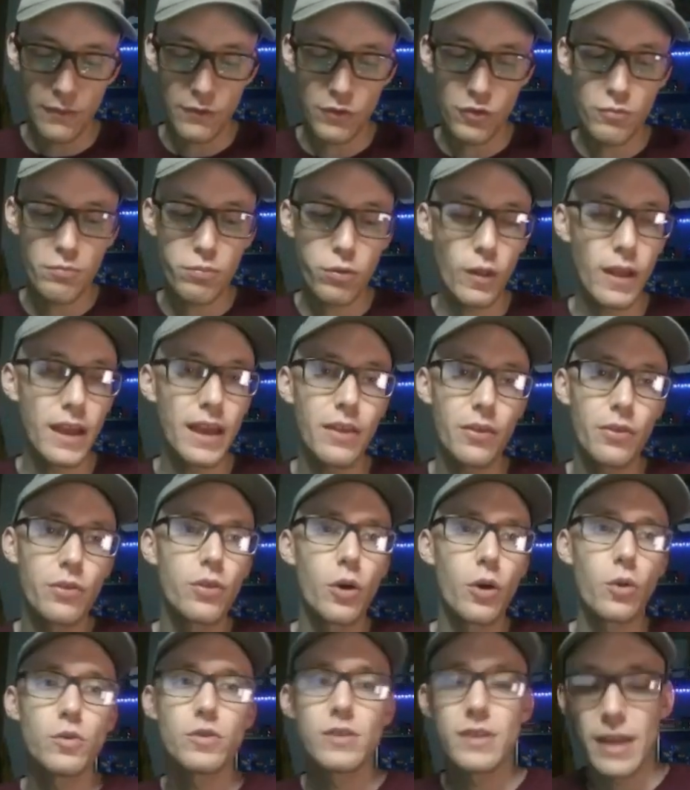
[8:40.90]
If you play
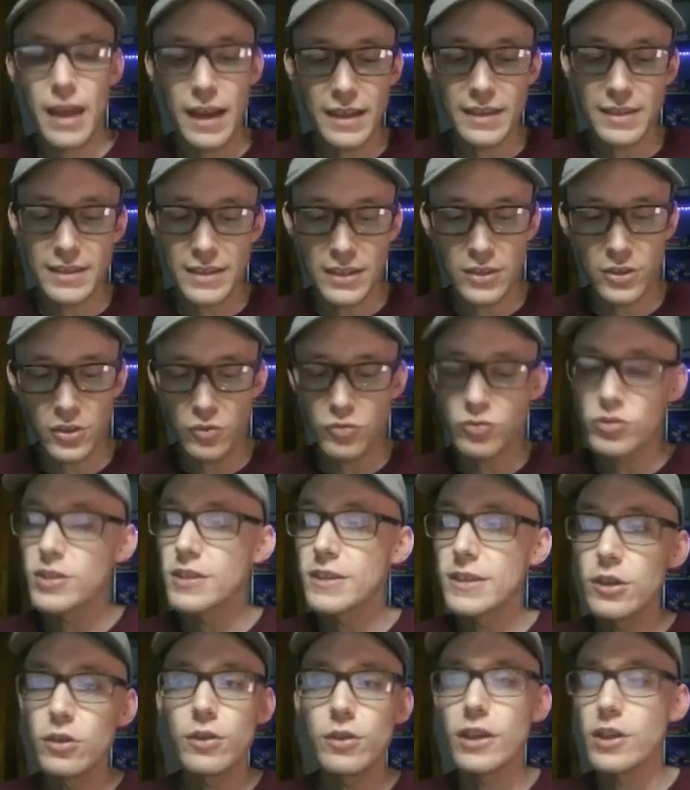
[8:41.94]
those in any sense, you
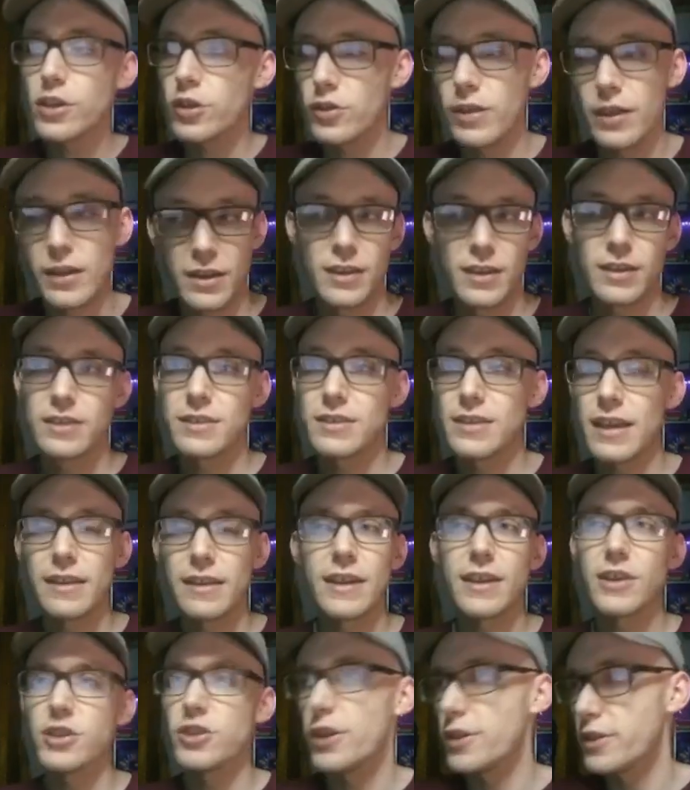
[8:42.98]
still get to like an
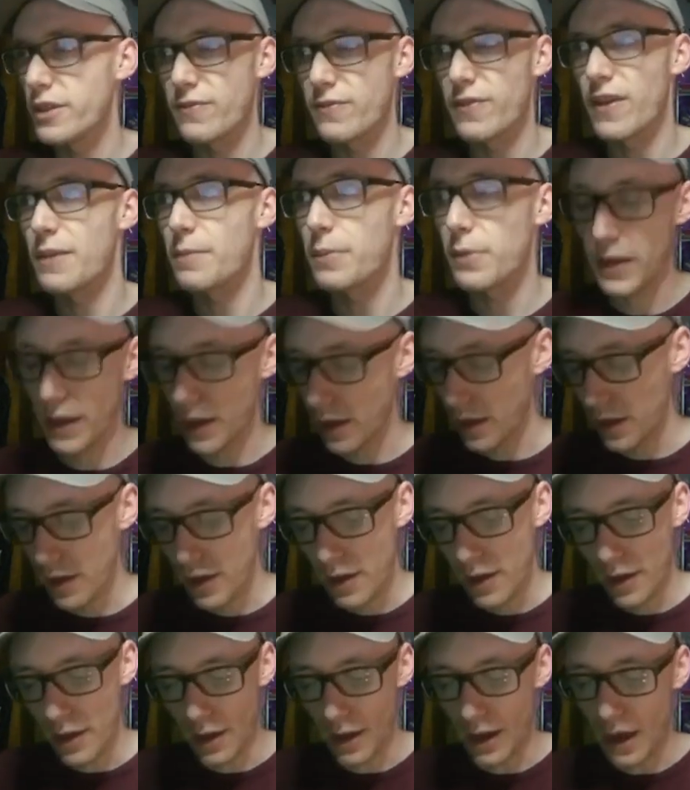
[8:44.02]
insane like Justify play.
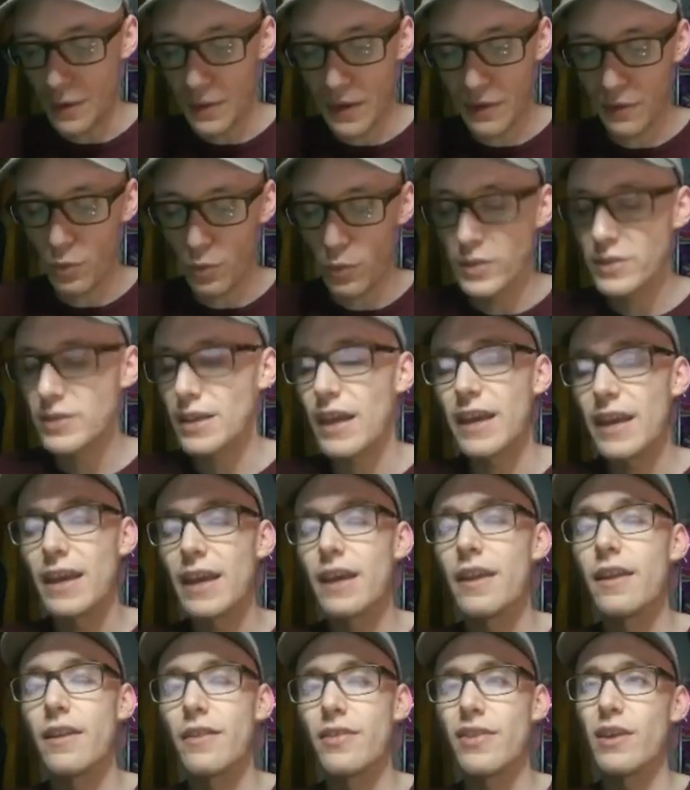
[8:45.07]
However, once I
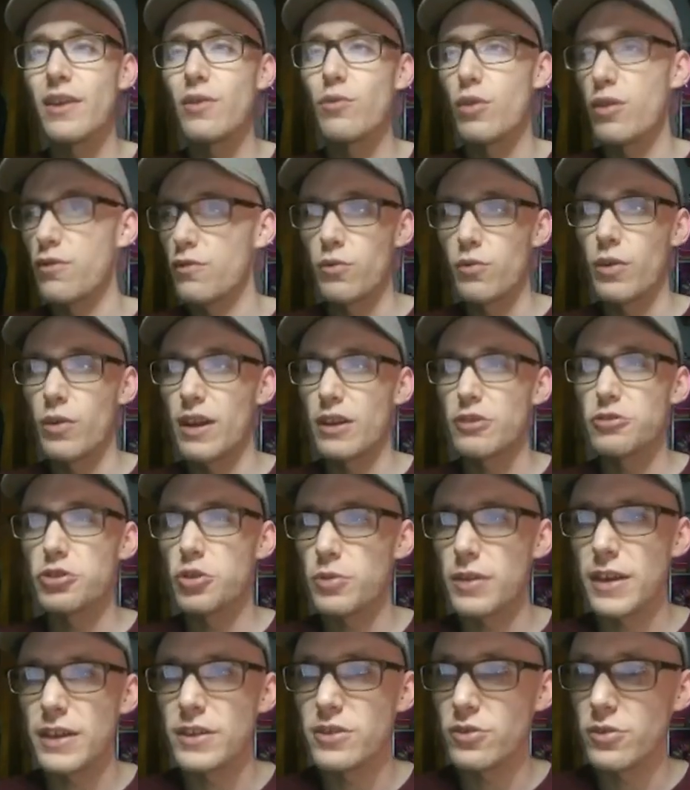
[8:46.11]
get the 1-for-1, I'll
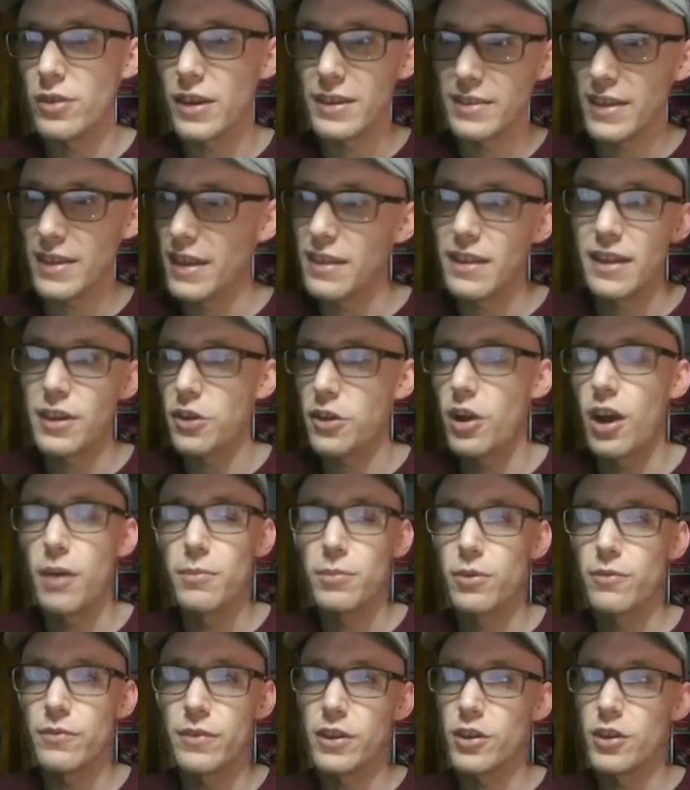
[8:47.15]
showcase you guys that in like a
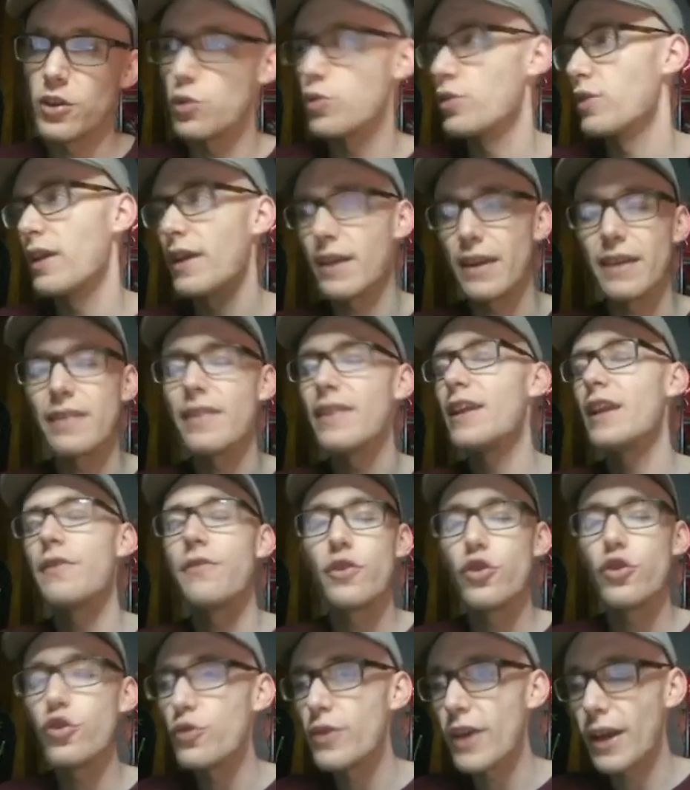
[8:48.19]
combo video or like at the
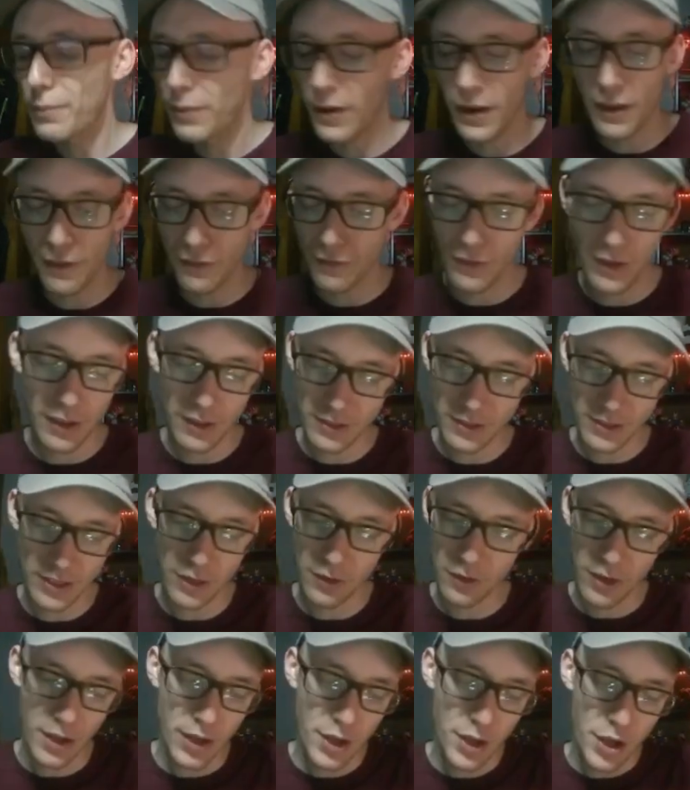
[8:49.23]
end of a new deck profile,
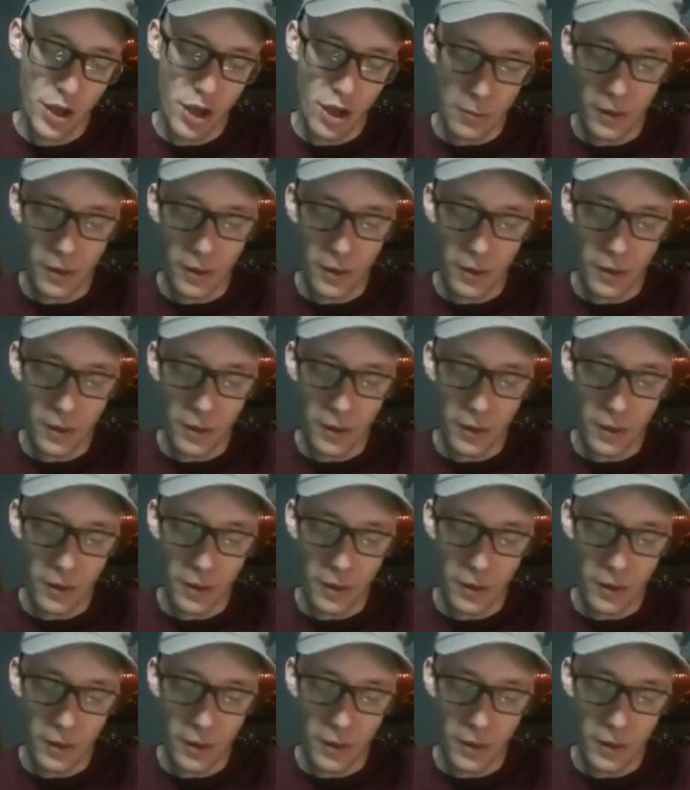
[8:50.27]
etc.